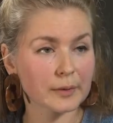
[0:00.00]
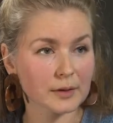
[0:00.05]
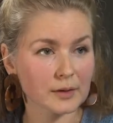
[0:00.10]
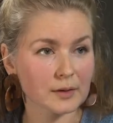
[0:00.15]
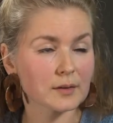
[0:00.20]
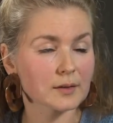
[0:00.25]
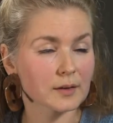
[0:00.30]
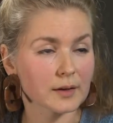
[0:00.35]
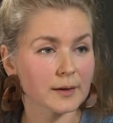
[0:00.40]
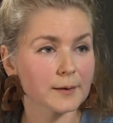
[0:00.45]
but
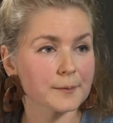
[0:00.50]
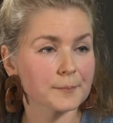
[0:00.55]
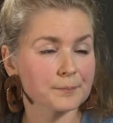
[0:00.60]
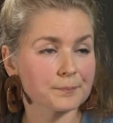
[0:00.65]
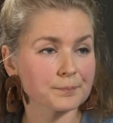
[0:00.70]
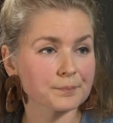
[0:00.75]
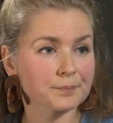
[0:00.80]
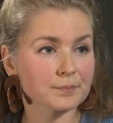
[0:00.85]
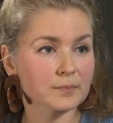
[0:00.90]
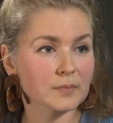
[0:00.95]

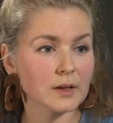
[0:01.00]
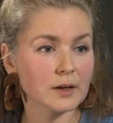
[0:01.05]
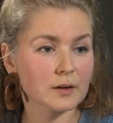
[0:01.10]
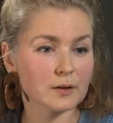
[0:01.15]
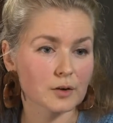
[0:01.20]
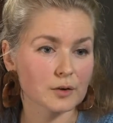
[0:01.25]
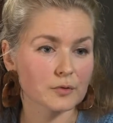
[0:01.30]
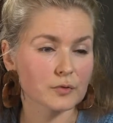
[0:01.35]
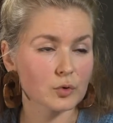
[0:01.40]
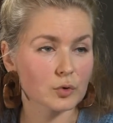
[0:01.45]

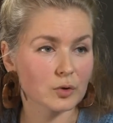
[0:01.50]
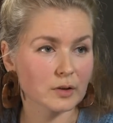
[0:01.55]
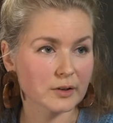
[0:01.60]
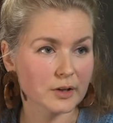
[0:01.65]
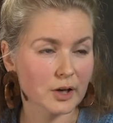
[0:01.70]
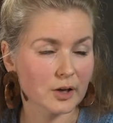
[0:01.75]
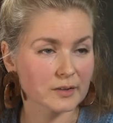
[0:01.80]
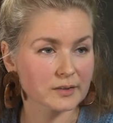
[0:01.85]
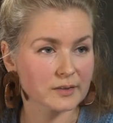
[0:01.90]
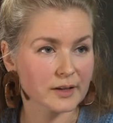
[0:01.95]
of all the
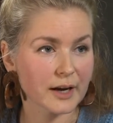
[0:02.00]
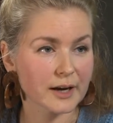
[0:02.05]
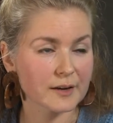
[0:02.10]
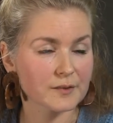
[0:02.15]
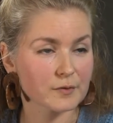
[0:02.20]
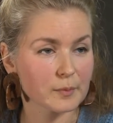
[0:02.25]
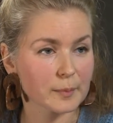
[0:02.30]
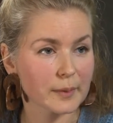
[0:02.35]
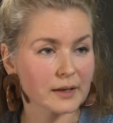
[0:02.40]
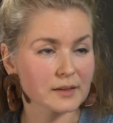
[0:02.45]
girls that
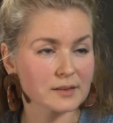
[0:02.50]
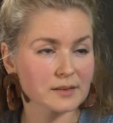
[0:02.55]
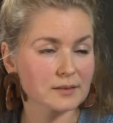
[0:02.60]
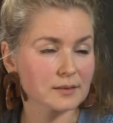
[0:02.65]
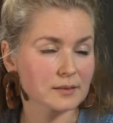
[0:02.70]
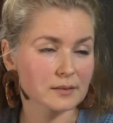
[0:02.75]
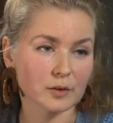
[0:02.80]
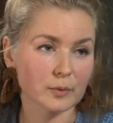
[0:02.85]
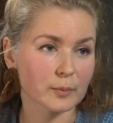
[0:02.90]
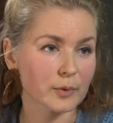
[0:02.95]
I've
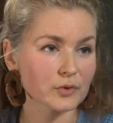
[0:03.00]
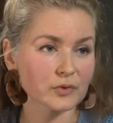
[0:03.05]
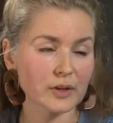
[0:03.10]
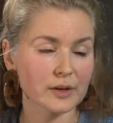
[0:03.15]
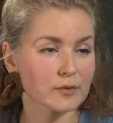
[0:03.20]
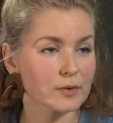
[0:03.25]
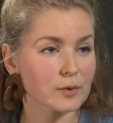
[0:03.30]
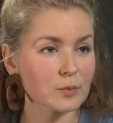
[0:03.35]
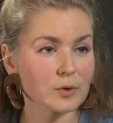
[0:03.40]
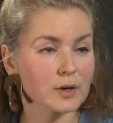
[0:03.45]
met, almost
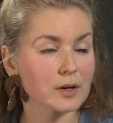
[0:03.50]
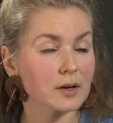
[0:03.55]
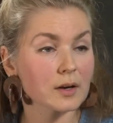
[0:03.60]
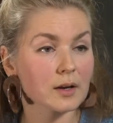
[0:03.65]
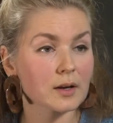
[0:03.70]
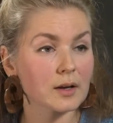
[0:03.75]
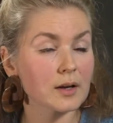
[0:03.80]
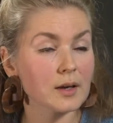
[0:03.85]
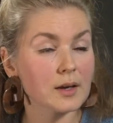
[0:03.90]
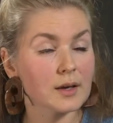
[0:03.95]
everyone
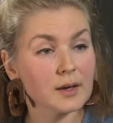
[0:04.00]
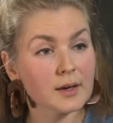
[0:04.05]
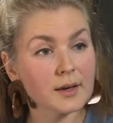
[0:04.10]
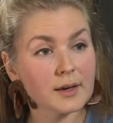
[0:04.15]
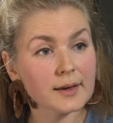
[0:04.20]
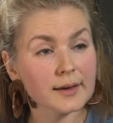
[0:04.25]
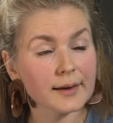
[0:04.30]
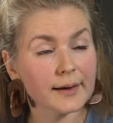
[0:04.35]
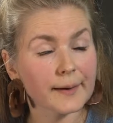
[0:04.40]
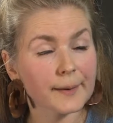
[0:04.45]

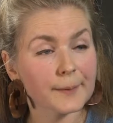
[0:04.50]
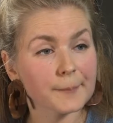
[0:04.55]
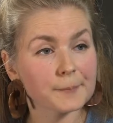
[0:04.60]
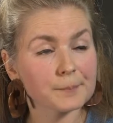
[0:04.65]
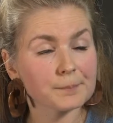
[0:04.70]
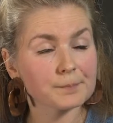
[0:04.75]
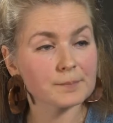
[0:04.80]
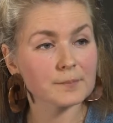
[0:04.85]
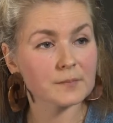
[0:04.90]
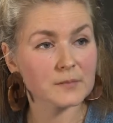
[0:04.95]

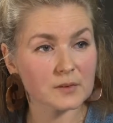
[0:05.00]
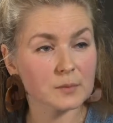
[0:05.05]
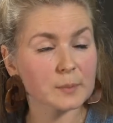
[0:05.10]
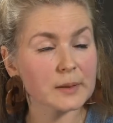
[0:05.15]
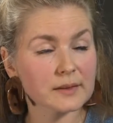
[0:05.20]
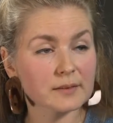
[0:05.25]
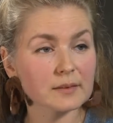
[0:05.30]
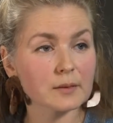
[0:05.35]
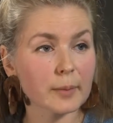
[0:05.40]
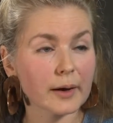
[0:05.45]

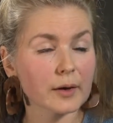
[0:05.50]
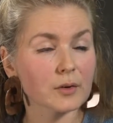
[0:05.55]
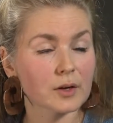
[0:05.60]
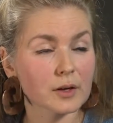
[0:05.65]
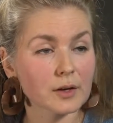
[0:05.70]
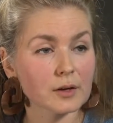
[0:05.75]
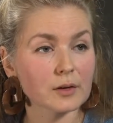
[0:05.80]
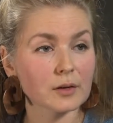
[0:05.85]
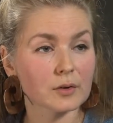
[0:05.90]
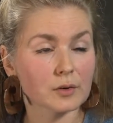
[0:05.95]
speaks about
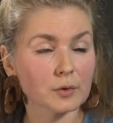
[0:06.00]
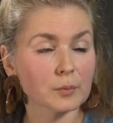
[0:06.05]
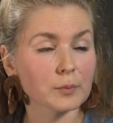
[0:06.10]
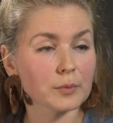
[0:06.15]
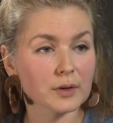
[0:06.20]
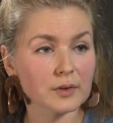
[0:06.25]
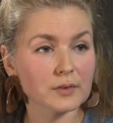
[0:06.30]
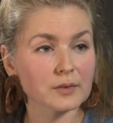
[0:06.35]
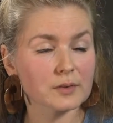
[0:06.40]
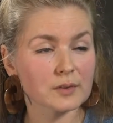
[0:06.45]

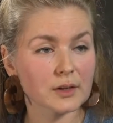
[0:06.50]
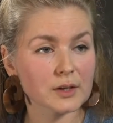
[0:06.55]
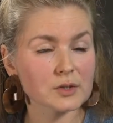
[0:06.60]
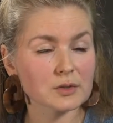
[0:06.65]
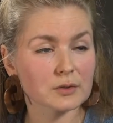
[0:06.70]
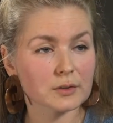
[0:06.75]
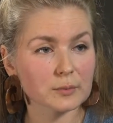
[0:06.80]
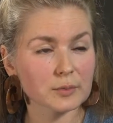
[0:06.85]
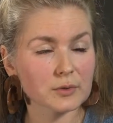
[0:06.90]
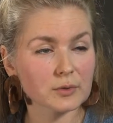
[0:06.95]
numerous
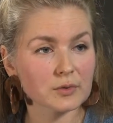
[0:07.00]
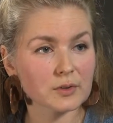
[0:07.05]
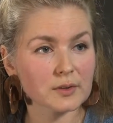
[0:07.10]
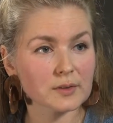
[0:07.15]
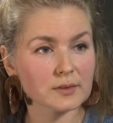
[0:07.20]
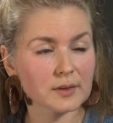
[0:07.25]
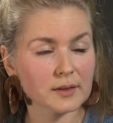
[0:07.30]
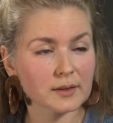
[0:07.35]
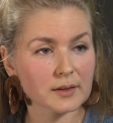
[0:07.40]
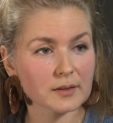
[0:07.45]
sexual
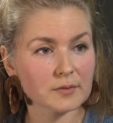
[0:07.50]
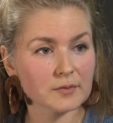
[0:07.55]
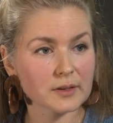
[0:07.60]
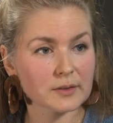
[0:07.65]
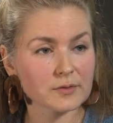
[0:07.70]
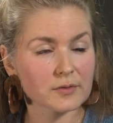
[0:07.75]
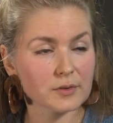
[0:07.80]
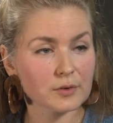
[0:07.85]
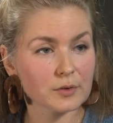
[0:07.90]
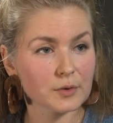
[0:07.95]
abuses that they've
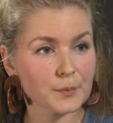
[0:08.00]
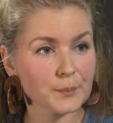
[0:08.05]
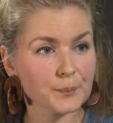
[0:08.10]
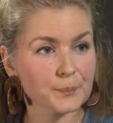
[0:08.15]
lived through.